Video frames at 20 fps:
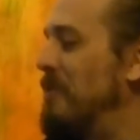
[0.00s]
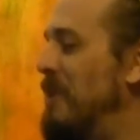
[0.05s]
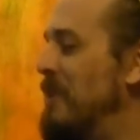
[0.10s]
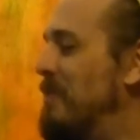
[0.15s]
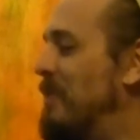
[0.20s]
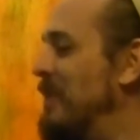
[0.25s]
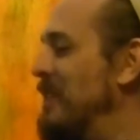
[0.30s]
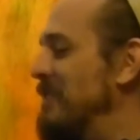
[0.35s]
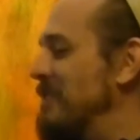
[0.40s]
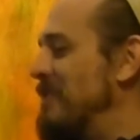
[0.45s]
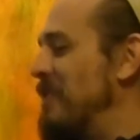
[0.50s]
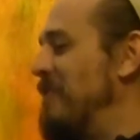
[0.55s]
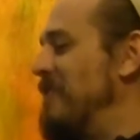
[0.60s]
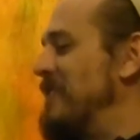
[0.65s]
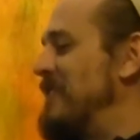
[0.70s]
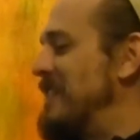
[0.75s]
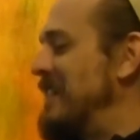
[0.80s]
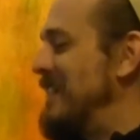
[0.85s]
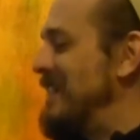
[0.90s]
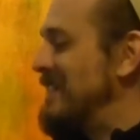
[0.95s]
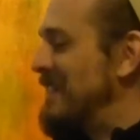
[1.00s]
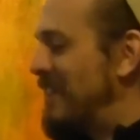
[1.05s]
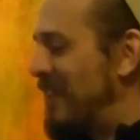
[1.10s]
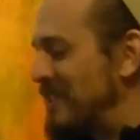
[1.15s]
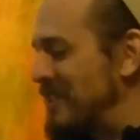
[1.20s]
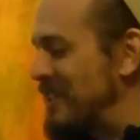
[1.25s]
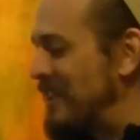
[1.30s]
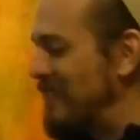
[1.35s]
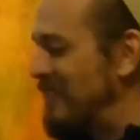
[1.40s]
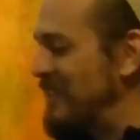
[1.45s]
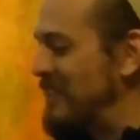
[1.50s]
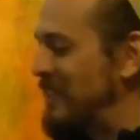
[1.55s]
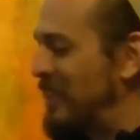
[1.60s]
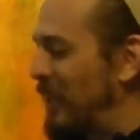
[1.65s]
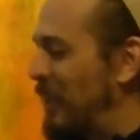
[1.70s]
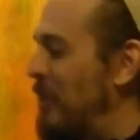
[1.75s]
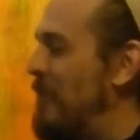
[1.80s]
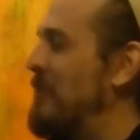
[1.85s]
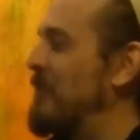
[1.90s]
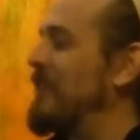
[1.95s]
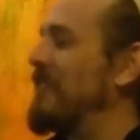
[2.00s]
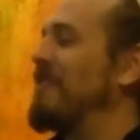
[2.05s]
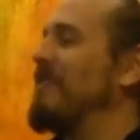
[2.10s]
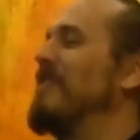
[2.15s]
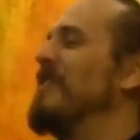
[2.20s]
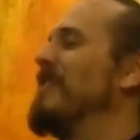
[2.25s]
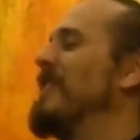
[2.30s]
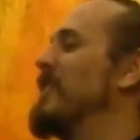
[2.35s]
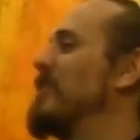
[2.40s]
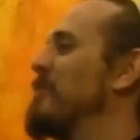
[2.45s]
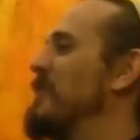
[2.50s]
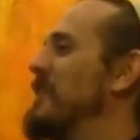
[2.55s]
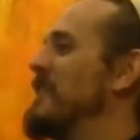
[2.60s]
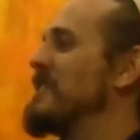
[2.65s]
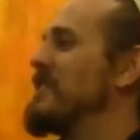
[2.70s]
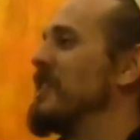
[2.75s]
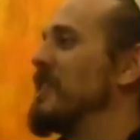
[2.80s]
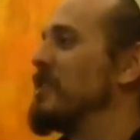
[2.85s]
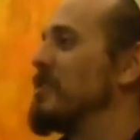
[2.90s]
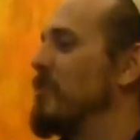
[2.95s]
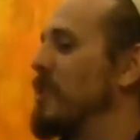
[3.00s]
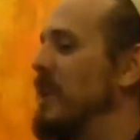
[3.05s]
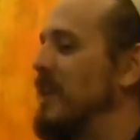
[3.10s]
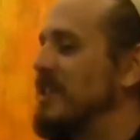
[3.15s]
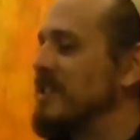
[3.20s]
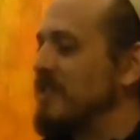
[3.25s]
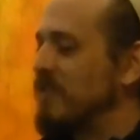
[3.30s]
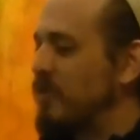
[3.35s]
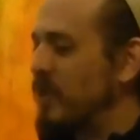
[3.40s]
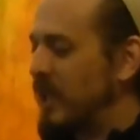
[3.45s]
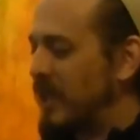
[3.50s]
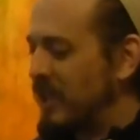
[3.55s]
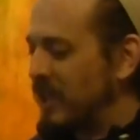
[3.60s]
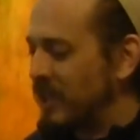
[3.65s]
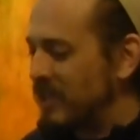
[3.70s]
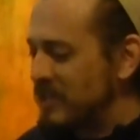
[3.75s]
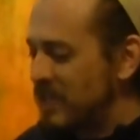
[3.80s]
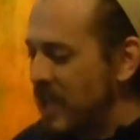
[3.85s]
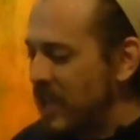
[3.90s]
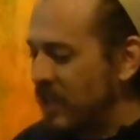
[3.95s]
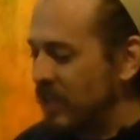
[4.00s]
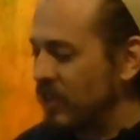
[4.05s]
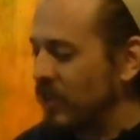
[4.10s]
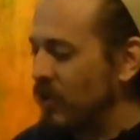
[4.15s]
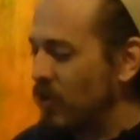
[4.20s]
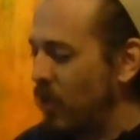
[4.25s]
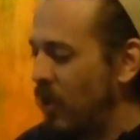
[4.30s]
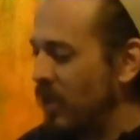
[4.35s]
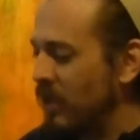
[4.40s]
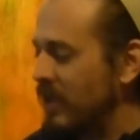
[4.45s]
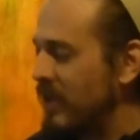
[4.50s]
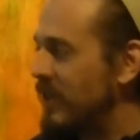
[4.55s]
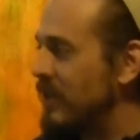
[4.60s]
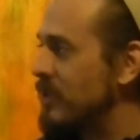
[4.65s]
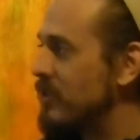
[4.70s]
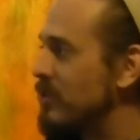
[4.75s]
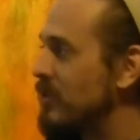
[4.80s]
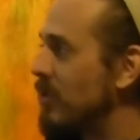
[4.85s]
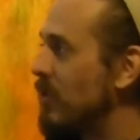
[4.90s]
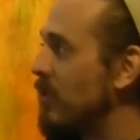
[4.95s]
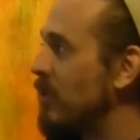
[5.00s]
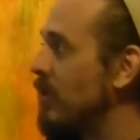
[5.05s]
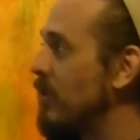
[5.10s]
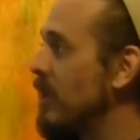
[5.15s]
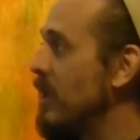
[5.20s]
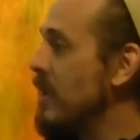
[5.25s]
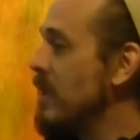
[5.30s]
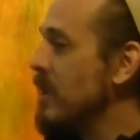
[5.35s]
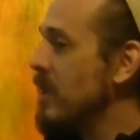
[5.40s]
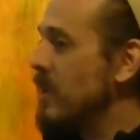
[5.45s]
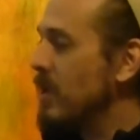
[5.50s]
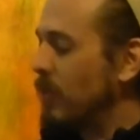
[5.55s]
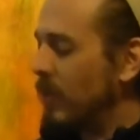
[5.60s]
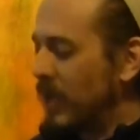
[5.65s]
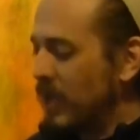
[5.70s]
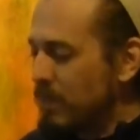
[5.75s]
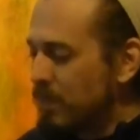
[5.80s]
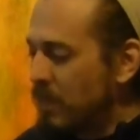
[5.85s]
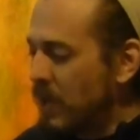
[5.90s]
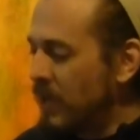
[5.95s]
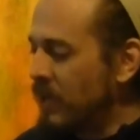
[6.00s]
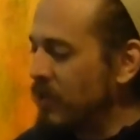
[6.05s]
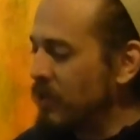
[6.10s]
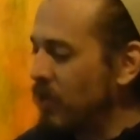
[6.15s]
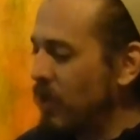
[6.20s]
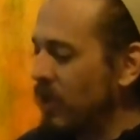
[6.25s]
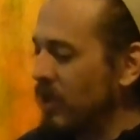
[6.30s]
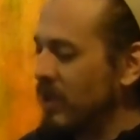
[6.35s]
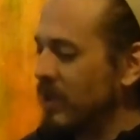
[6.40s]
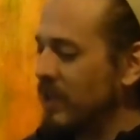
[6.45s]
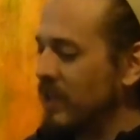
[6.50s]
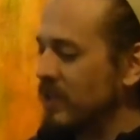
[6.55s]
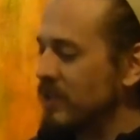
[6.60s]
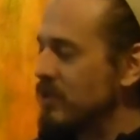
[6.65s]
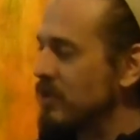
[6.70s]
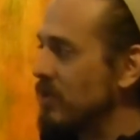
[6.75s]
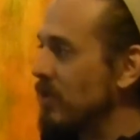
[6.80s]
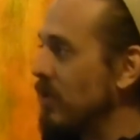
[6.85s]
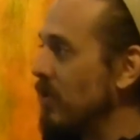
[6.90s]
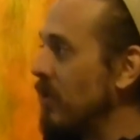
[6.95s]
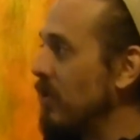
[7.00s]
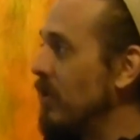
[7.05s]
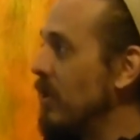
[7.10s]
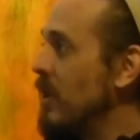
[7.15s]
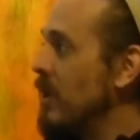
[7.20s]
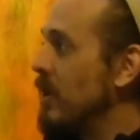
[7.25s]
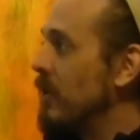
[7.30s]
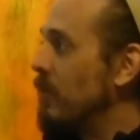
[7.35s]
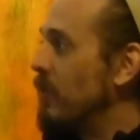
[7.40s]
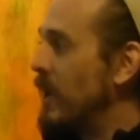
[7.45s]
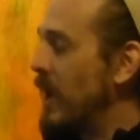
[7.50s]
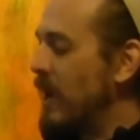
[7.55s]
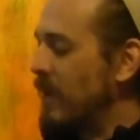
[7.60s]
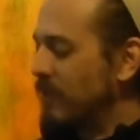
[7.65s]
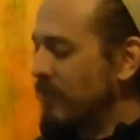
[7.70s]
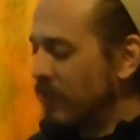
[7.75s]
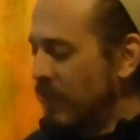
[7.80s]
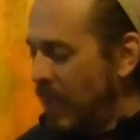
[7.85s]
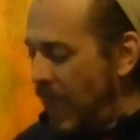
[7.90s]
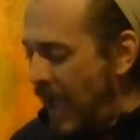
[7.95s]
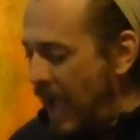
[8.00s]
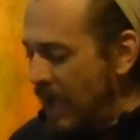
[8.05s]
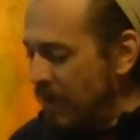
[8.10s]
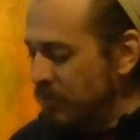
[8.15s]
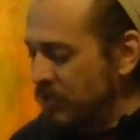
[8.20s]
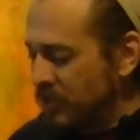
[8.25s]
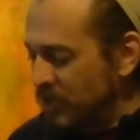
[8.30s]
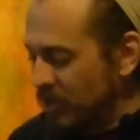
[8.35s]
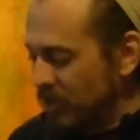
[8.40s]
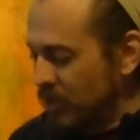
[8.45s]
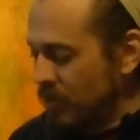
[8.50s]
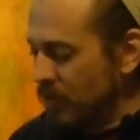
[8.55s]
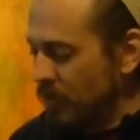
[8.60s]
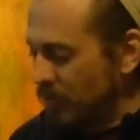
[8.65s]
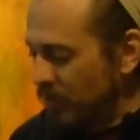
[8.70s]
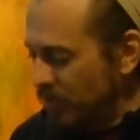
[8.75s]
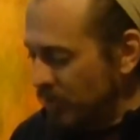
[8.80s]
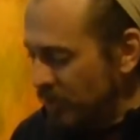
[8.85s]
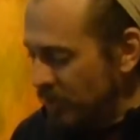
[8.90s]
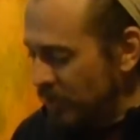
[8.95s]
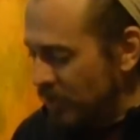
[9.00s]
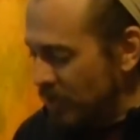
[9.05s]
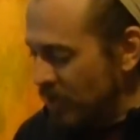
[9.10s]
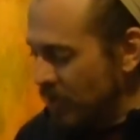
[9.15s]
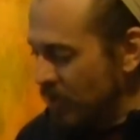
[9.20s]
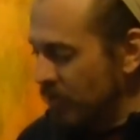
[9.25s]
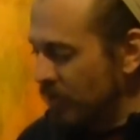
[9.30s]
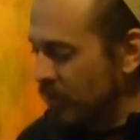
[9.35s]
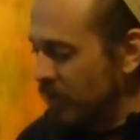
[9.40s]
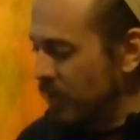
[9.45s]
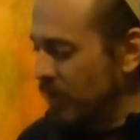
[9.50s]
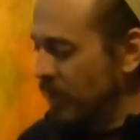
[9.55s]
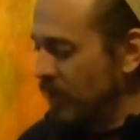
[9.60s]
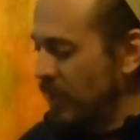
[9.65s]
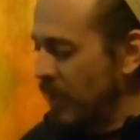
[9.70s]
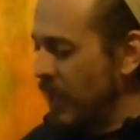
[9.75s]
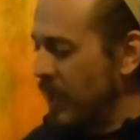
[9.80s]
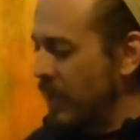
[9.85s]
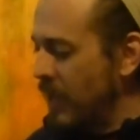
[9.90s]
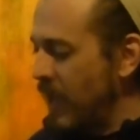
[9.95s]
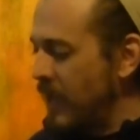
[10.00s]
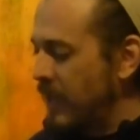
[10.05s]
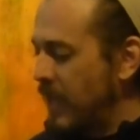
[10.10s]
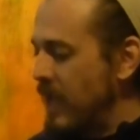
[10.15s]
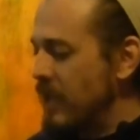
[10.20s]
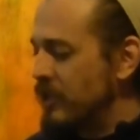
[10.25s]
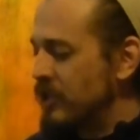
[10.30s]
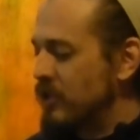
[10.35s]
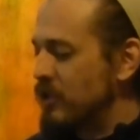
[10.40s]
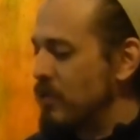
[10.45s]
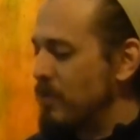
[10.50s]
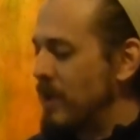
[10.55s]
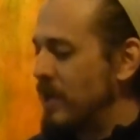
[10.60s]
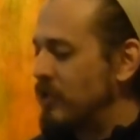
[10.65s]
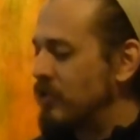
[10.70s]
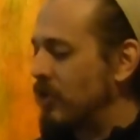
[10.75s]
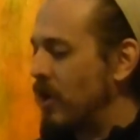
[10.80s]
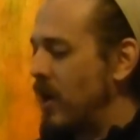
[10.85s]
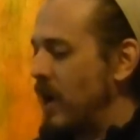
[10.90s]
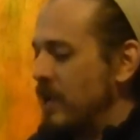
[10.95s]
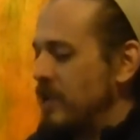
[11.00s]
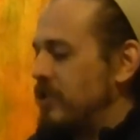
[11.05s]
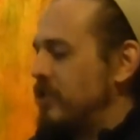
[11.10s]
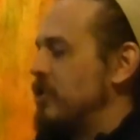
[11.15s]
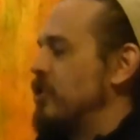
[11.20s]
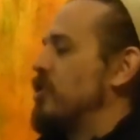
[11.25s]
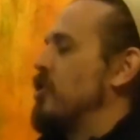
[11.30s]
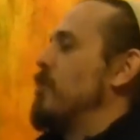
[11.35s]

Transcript: We produce overseas and our stuff is cloned 3 to 6 weeks. If we can take the quality control, we get better quality control. We have absolute, like I can't show I used to